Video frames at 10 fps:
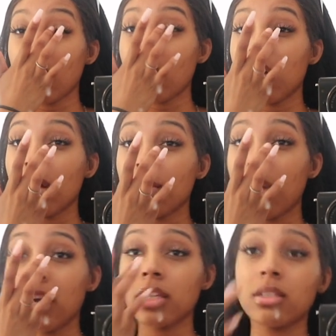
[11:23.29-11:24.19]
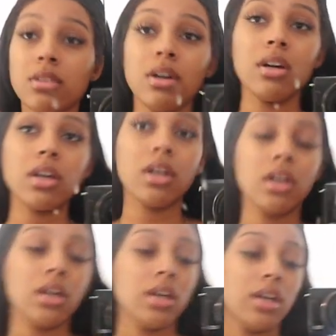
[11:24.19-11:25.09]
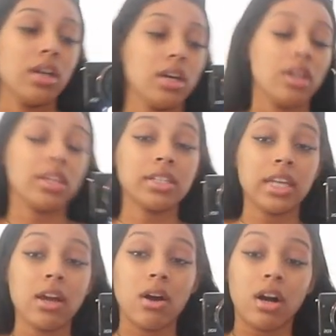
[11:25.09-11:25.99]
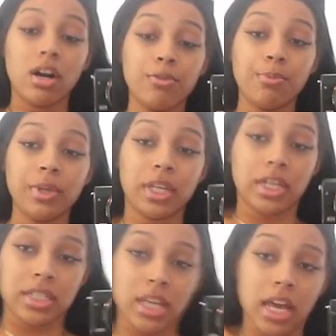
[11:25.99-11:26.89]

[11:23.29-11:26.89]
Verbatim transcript: Um, I took the day off because